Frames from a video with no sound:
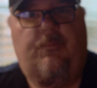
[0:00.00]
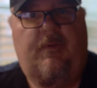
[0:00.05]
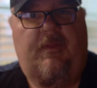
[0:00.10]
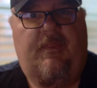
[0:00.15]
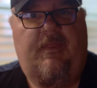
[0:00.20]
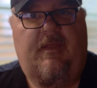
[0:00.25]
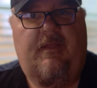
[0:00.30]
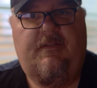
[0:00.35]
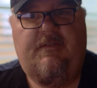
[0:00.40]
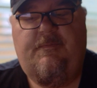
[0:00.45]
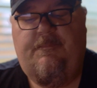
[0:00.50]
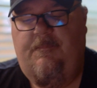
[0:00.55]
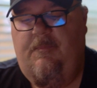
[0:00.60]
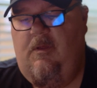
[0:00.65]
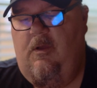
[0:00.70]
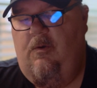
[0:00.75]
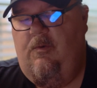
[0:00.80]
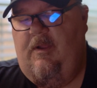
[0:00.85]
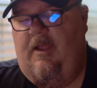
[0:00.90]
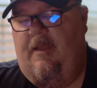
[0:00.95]
with this,
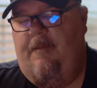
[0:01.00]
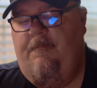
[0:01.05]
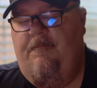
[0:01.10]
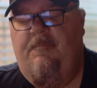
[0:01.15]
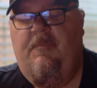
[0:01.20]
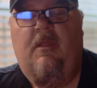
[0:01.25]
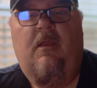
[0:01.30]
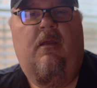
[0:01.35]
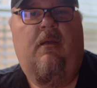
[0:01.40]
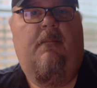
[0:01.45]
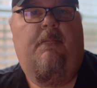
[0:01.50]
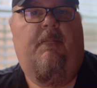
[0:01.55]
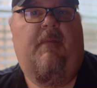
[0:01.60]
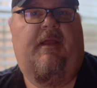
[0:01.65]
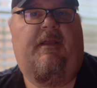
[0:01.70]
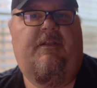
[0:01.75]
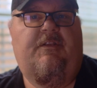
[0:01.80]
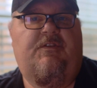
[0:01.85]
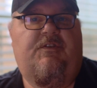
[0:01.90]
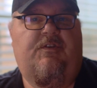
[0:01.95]
okay?
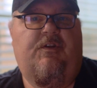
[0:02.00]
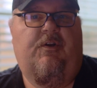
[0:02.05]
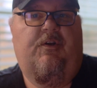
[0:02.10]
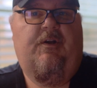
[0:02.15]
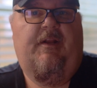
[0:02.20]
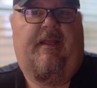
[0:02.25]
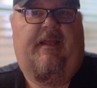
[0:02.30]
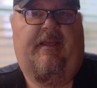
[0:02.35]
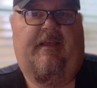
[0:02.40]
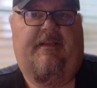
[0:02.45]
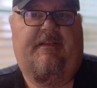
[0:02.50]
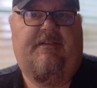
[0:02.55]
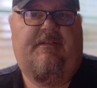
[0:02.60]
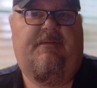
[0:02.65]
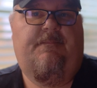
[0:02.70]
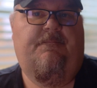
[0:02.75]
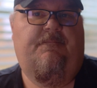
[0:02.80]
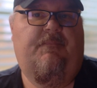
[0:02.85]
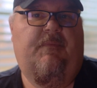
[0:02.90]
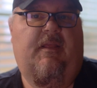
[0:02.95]
My concern
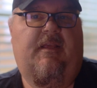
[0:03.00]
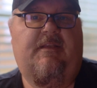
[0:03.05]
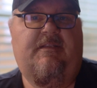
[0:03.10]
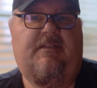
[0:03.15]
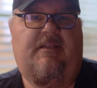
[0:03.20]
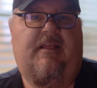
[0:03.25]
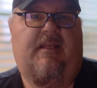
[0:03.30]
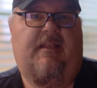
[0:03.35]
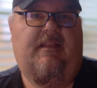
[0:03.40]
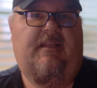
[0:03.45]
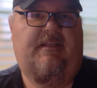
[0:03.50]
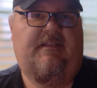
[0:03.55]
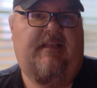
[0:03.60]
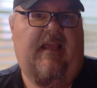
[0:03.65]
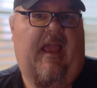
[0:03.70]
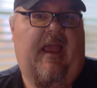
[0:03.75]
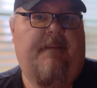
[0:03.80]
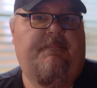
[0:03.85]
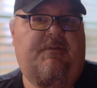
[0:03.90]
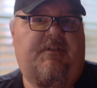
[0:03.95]
is that these
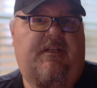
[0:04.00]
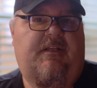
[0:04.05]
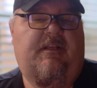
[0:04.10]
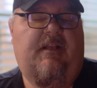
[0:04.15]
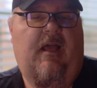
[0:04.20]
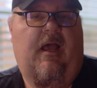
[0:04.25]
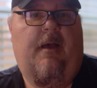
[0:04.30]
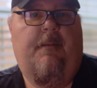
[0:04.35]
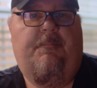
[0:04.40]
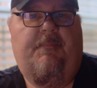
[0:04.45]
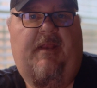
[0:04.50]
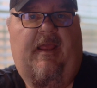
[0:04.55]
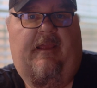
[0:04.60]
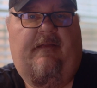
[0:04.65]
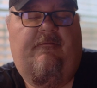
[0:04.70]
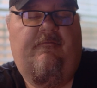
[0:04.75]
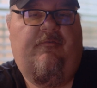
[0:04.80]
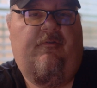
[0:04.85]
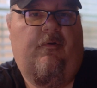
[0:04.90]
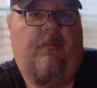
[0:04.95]
apps didn't
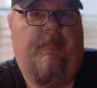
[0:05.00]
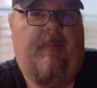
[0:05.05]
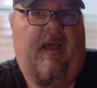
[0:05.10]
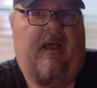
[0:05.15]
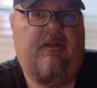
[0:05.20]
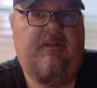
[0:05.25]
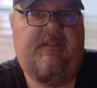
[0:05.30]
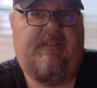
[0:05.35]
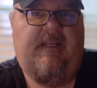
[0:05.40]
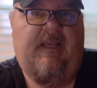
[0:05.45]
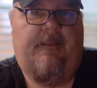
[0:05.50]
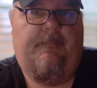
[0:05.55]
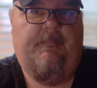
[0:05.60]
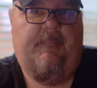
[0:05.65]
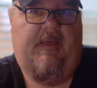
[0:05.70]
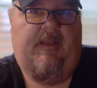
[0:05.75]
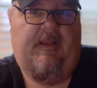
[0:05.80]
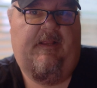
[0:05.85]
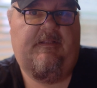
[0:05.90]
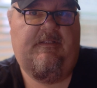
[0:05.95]
update for about 10
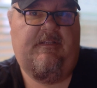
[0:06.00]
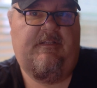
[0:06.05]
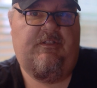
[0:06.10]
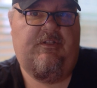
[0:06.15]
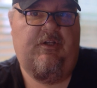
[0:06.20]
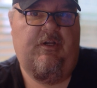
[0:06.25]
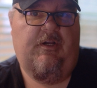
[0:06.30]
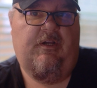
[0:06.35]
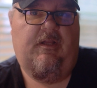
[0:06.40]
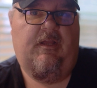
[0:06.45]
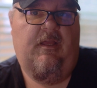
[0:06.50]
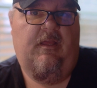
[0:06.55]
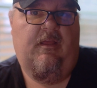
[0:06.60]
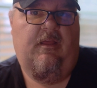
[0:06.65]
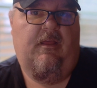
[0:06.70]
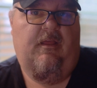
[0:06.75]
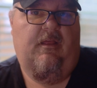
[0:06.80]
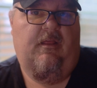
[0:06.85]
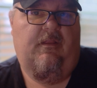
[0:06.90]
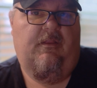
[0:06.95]
minutes. It took
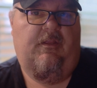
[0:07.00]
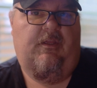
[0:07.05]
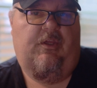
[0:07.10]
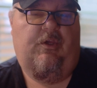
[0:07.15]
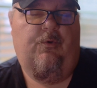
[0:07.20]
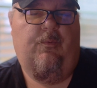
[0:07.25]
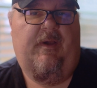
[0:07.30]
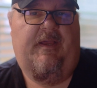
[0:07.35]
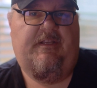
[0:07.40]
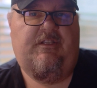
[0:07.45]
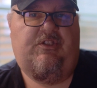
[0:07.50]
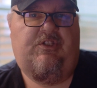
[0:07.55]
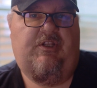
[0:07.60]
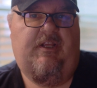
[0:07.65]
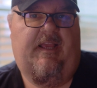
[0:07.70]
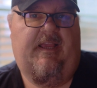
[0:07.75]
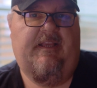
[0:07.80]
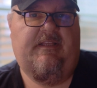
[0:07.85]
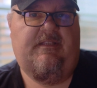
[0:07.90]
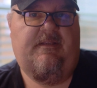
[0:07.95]
the
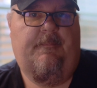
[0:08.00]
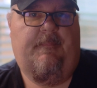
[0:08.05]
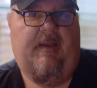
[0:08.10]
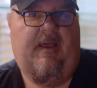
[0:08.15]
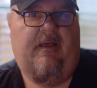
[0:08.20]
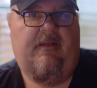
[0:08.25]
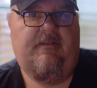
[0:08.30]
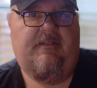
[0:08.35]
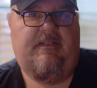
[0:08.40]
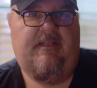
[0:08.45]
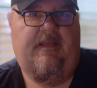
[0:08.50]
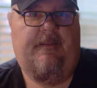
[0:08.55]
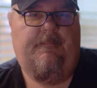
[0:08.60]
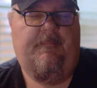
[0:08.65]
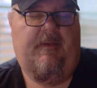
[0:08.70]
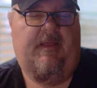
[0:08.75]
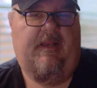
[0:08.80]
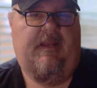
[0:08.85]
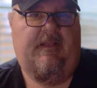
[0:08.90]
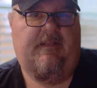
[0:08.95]
USGS about 10
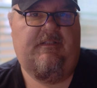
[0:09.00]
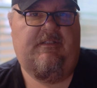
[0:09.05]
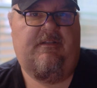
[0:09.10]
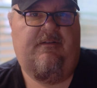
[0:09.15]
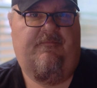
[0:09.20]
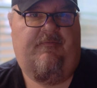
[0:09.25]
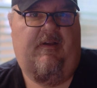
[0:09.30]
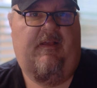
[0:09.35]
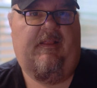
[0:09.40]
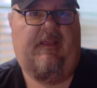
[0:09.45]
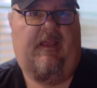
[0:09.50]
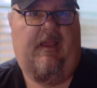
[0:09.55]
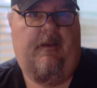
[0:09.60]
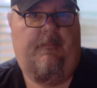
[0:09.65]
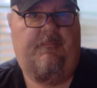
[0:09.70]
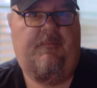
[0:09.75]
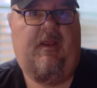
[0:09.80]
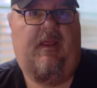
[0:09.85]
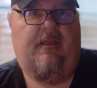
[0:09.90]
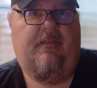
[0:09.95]
minutes to finally
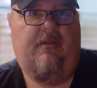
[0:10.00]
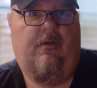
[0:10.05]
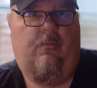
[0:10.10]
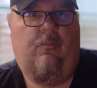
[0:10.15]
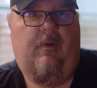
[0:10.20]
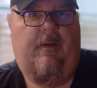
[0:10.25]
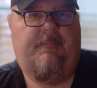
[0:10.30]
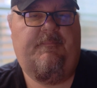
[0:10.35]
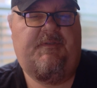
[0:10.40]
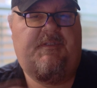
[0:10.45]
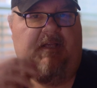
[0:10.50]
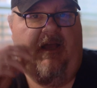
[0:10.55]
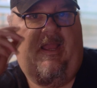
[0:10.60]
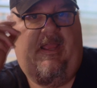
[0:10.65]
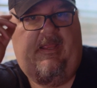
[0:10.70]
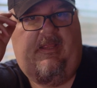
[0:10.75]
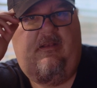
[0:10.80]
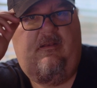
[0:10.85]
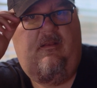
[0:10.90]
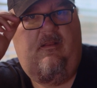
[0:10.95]
update their
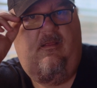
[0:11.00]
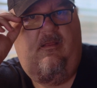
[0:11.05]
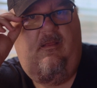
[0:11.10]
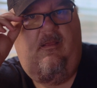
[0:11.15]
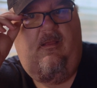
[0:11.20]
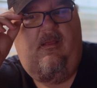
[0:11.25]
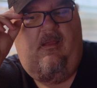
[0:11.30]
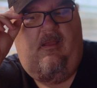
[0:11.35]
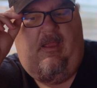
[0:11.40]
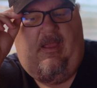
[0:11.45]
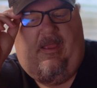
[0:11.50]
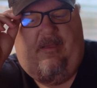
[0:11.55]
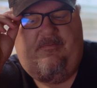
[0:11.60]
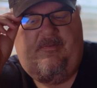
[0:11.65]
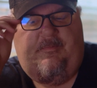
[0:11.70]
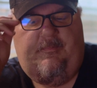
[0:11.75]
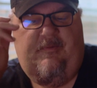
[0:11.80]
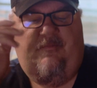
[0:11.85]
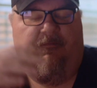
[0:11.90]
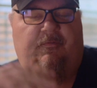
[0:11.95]
website, have
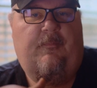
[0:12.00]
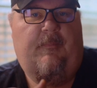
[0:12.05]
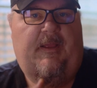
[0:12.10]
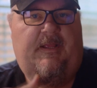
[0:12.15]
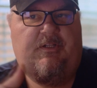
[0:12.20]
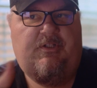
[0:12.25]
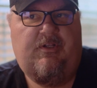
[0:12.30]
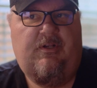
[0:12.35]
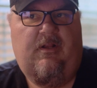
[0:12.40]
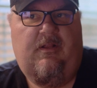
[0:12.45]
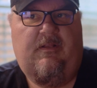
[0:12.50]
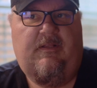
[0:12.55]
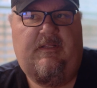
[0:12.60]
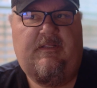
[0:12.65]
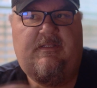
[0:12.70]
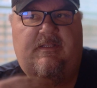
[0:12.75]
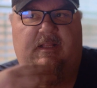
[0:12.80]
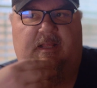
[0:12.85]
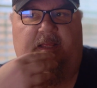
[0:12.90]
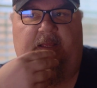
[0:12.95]
some information on
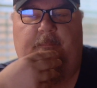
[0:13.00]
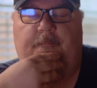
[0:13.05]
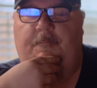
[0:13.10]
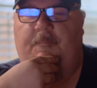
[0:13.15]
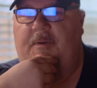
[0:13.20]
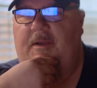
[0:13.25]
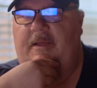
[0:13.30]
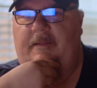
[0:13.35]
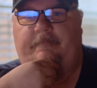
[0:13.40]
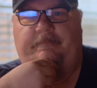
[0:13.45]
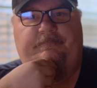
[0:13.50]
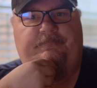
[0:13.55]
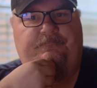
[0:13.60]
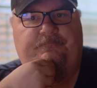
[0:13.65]
this thing, but